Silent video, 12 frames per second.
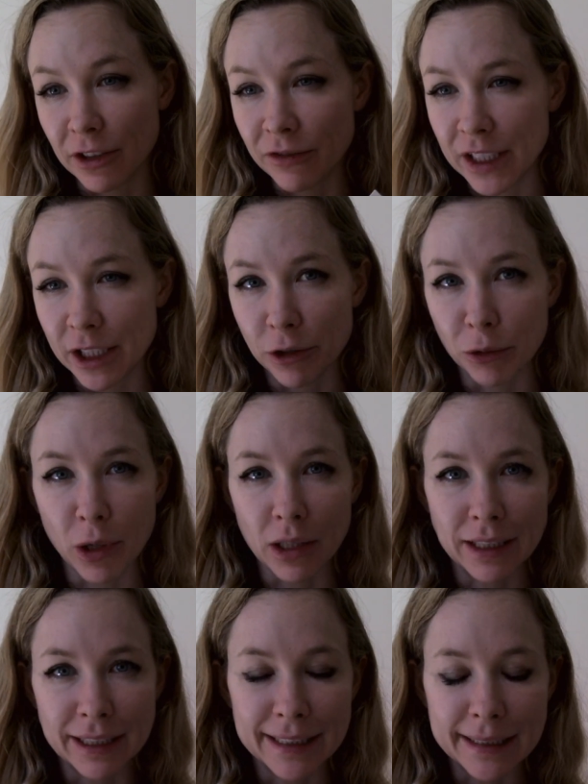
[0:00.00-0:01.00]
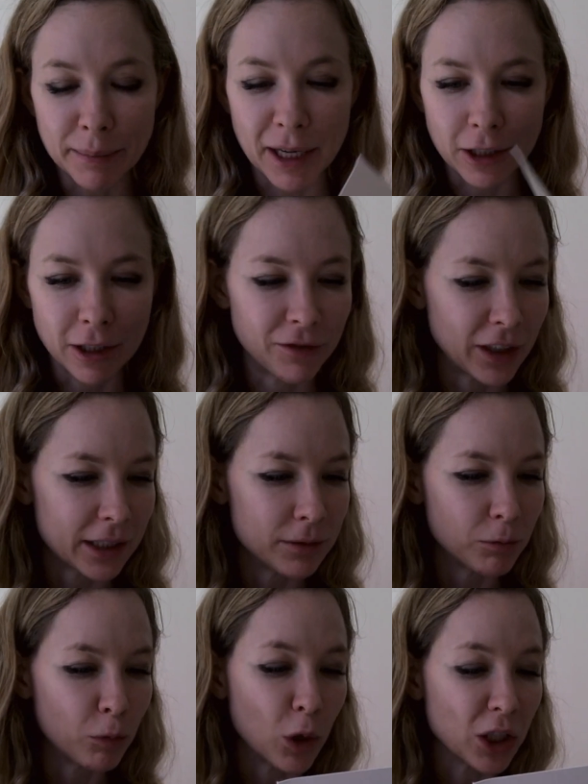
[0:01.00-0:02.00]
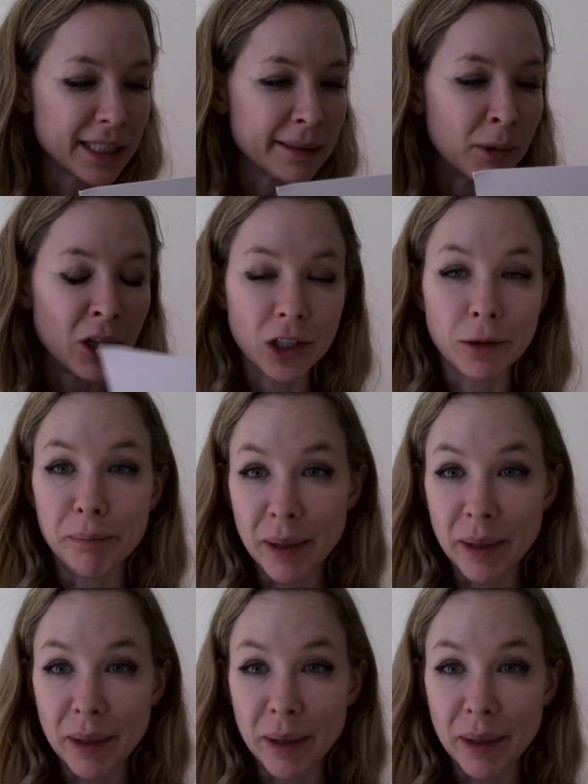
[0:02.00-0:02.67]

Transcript: the video quality is better if I work smaller.